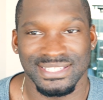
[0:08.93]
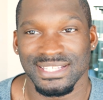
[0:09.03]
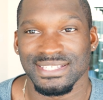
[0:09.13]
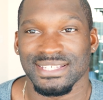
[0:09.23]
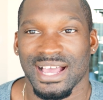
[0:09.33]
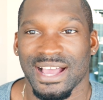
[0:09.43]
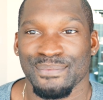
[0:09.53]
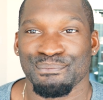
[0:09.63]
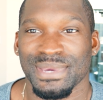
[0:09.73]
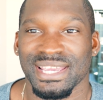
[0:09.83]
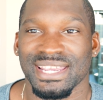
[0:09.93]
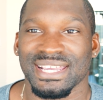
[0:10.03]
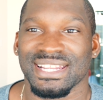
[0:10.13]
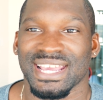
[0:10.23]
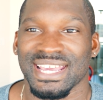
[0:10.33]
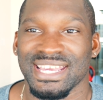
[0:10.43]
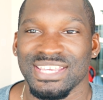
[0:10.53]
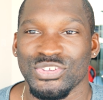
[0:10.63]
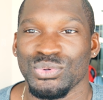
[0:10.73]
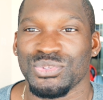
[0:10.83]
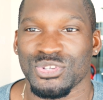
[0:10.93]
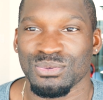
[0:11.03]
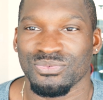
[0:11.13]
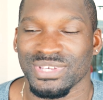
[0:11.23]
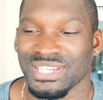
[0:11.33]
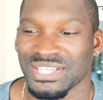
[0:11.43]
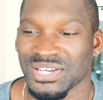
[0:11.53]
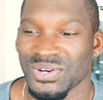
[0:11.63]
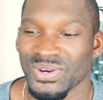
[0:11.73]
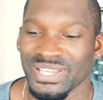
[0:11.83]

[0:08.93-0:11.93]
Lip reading: since I've made a YouTube video,